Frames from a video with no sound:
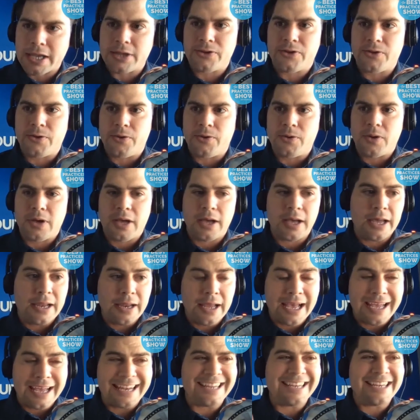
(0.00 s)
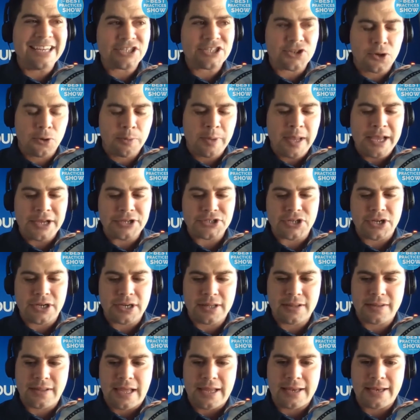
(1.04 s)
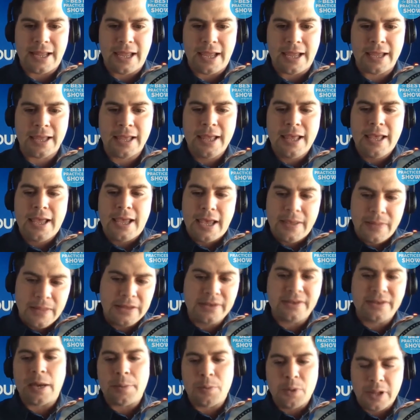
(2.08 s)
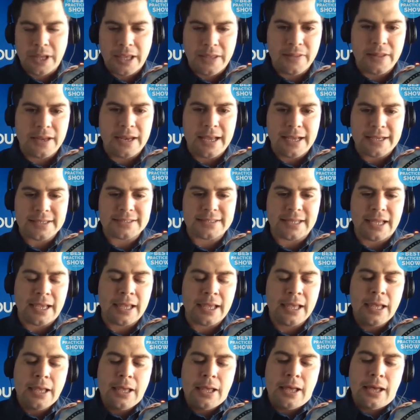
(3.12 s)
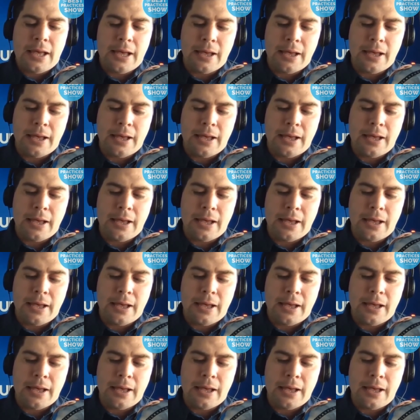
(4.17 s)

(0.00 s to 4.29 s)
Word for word: talking to a, an additional patient that day and then right. doubling it the next day.